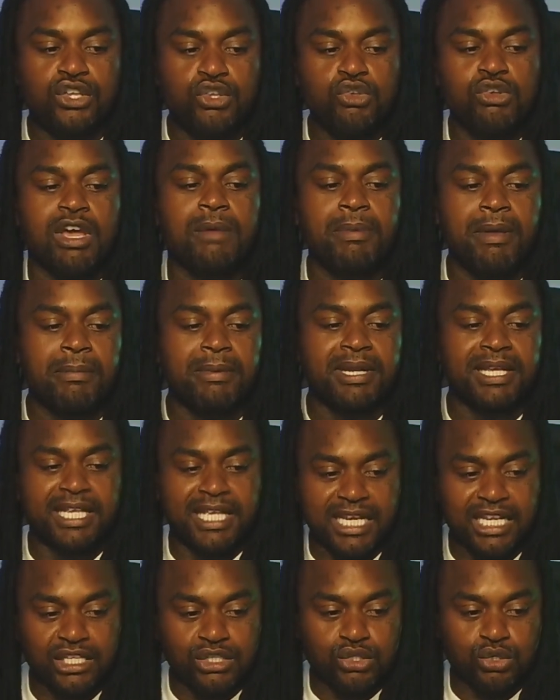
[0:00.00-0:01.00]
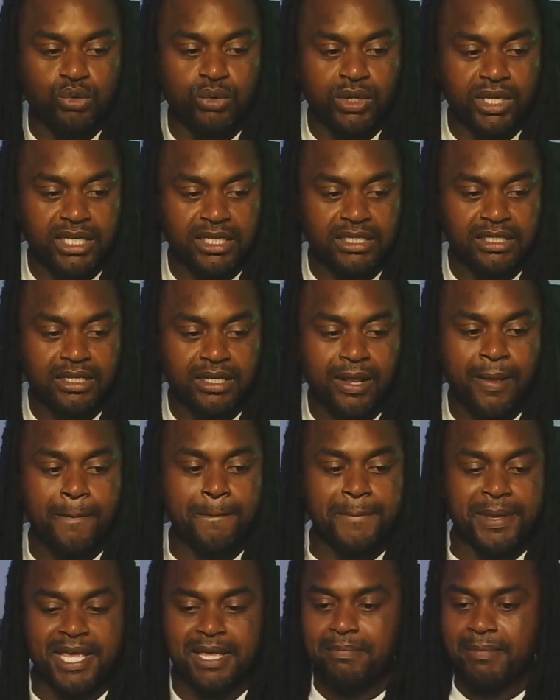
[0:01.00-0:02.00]
You got to be able to get into it,
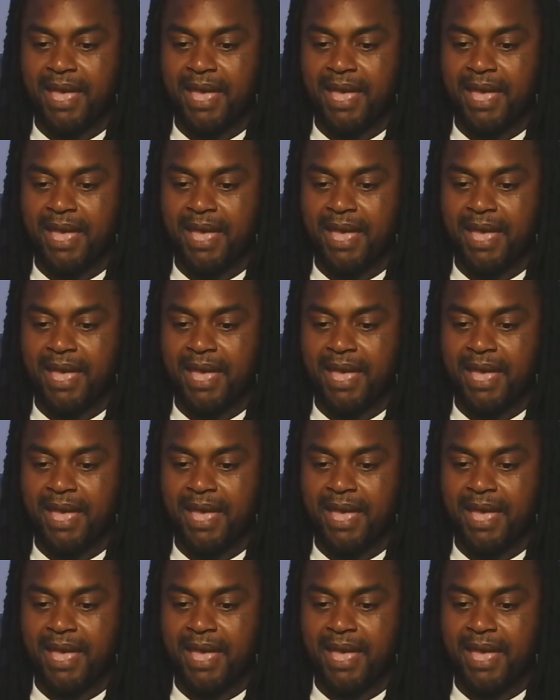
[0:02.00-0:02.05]
be